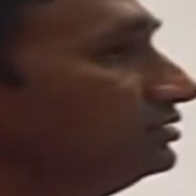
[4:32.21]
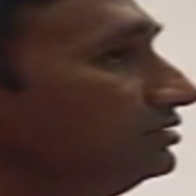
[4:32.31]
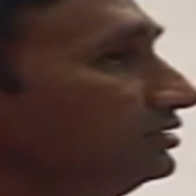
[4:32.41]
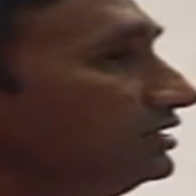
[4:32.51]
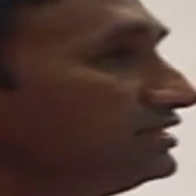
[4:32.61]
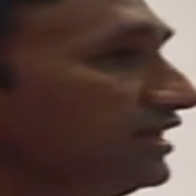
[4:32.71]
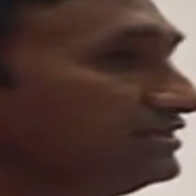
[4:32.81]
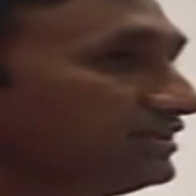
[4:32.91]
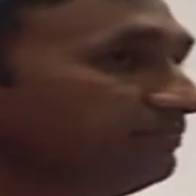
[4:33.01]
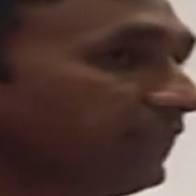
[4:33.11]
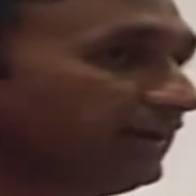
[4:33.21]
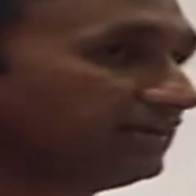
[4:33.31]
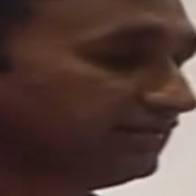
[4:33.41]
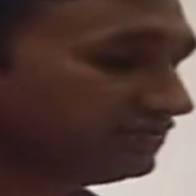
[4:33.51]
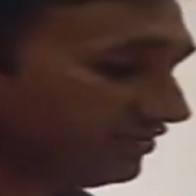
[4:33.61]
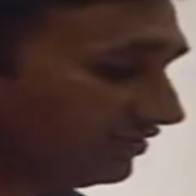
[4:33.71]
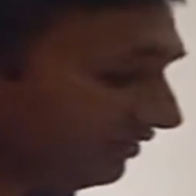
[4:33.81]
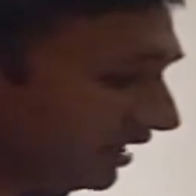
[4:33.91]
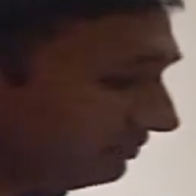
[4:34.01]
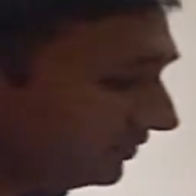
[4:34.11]
the changed imperatives of
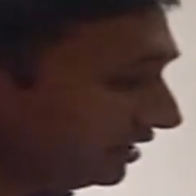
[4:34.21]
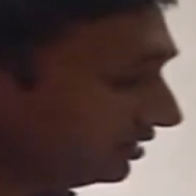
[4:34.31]
development,